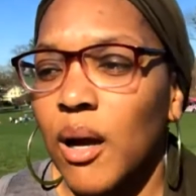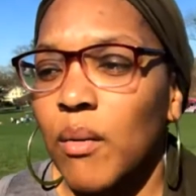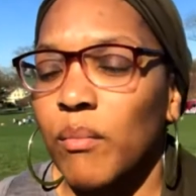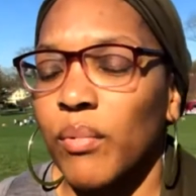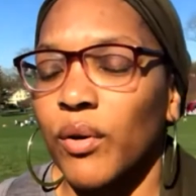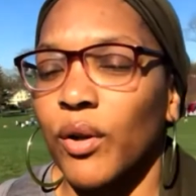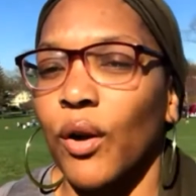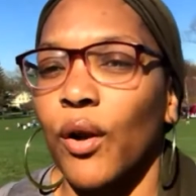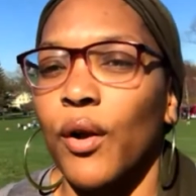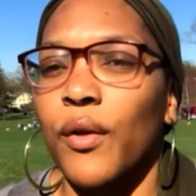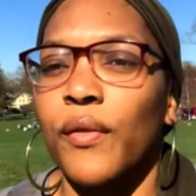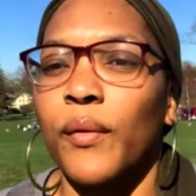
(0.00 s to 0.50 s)

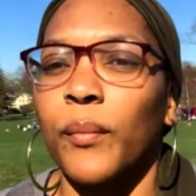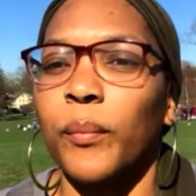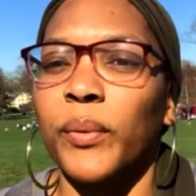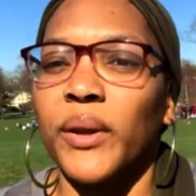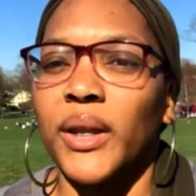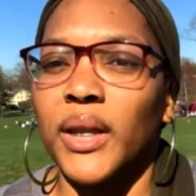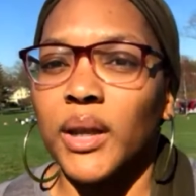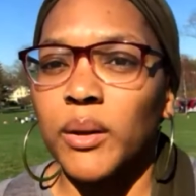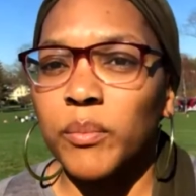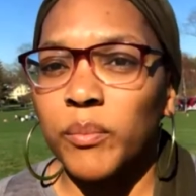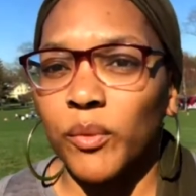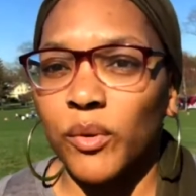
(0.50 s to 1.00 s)
But are the
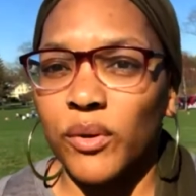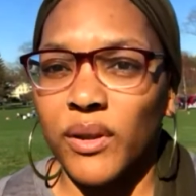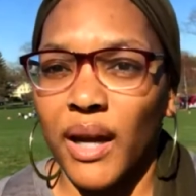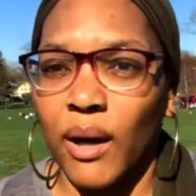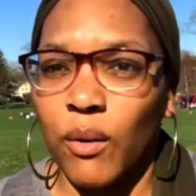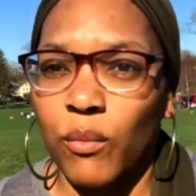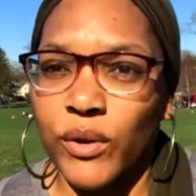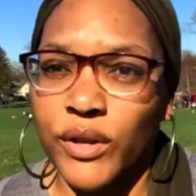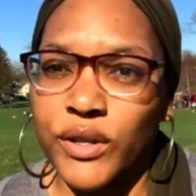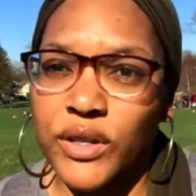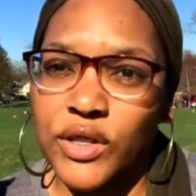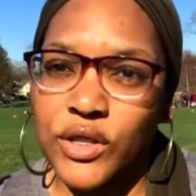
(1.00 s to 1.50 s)
people
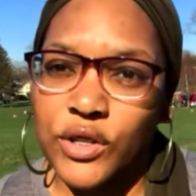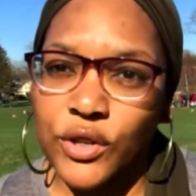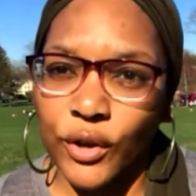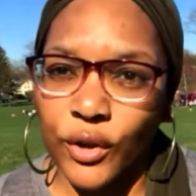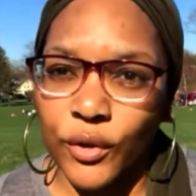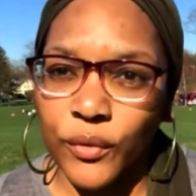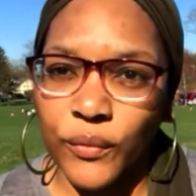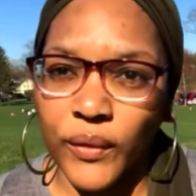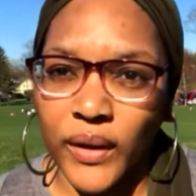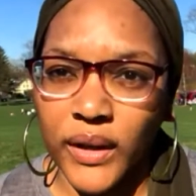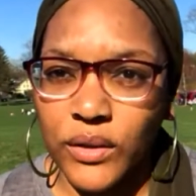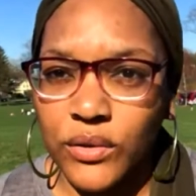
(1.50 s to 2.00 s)
that we're
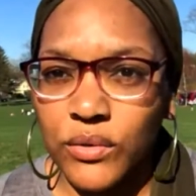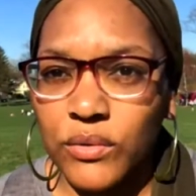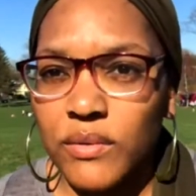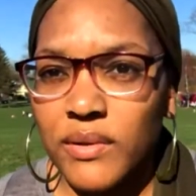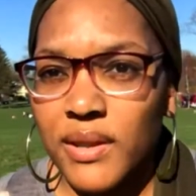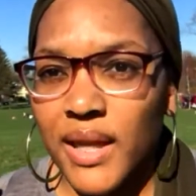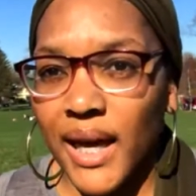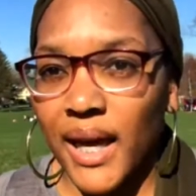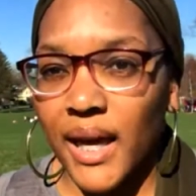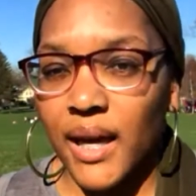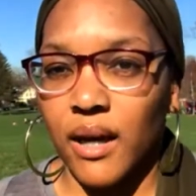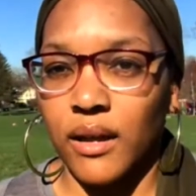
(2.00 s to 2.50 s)
serving, do
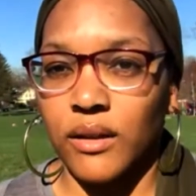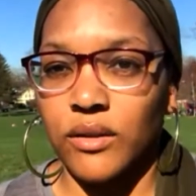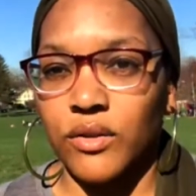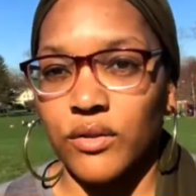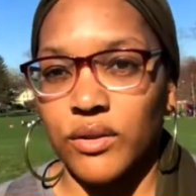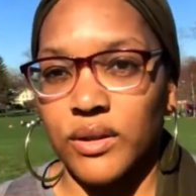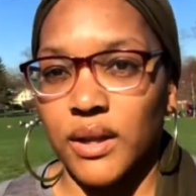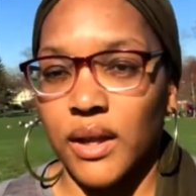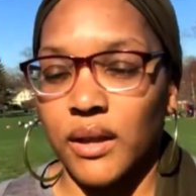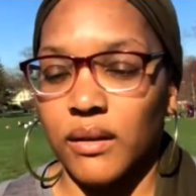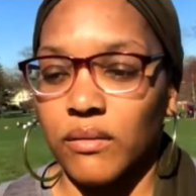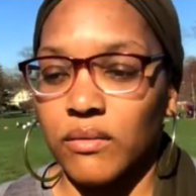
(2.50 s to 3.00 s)
they
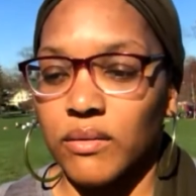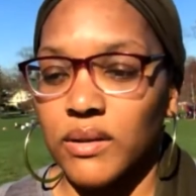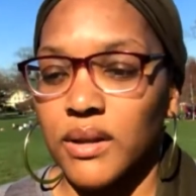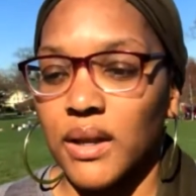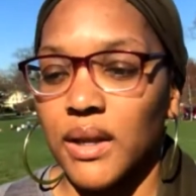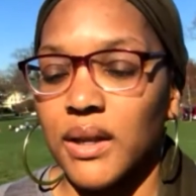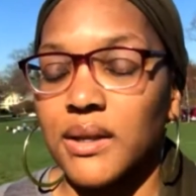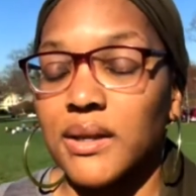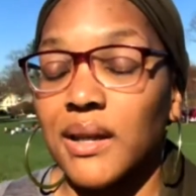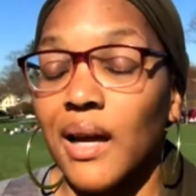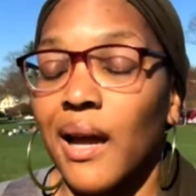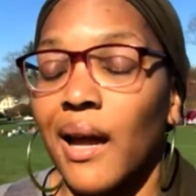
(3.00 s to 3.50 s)
understand those
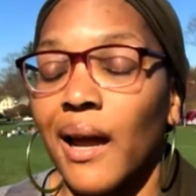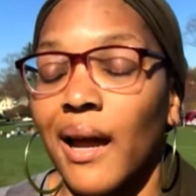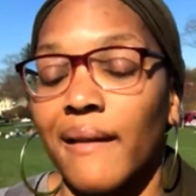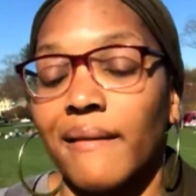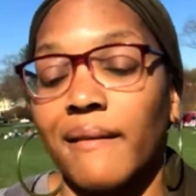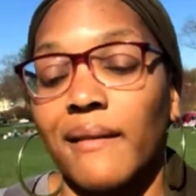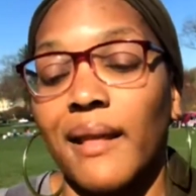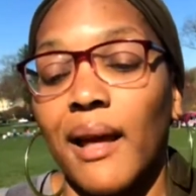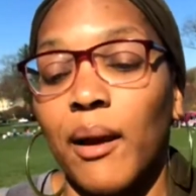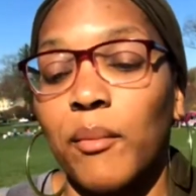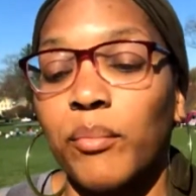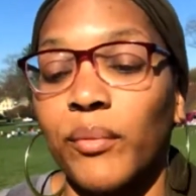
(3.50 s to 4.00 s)
things? And
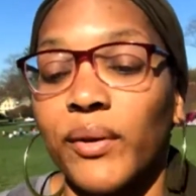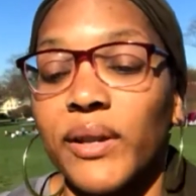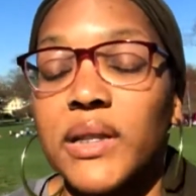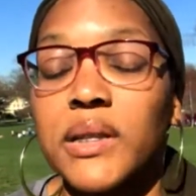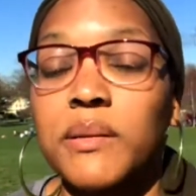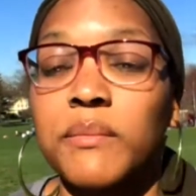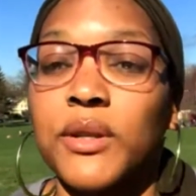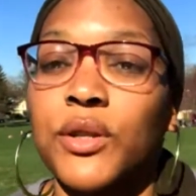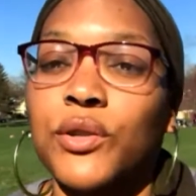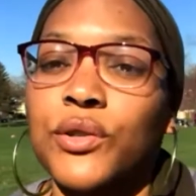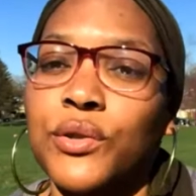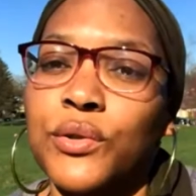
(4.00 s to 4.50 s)
then that brings
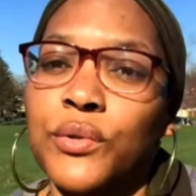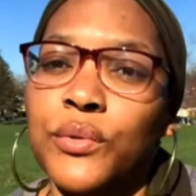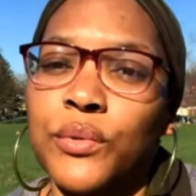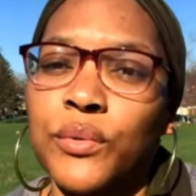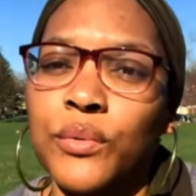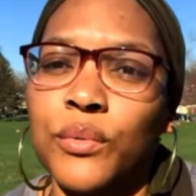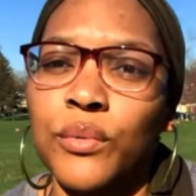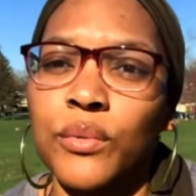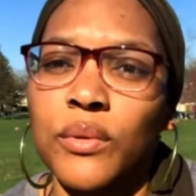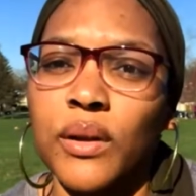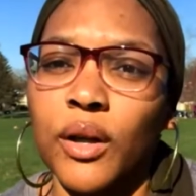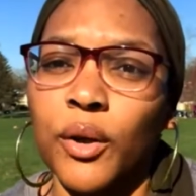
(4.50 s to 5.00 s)
me
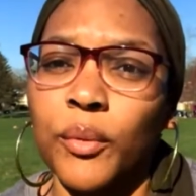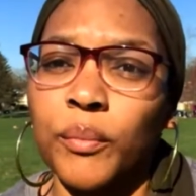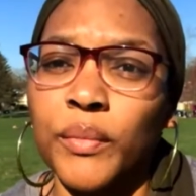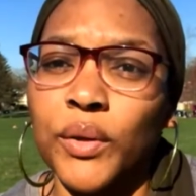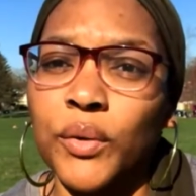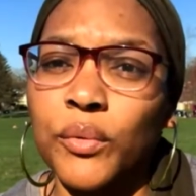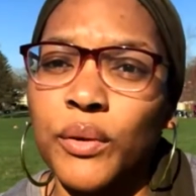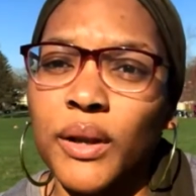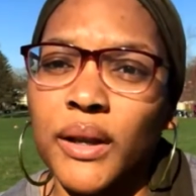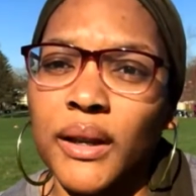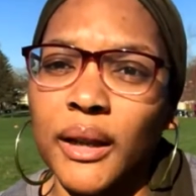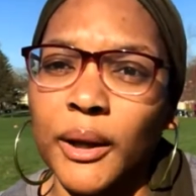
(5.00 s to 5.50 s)
to
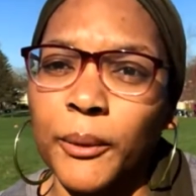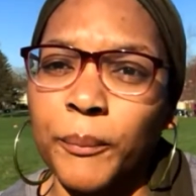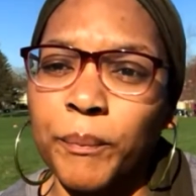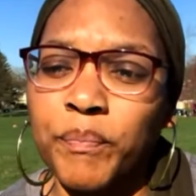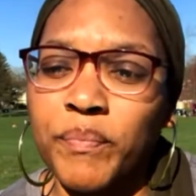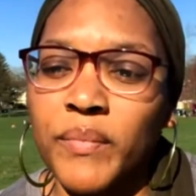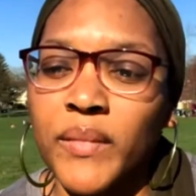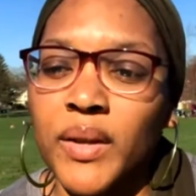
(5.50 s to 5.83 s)
community.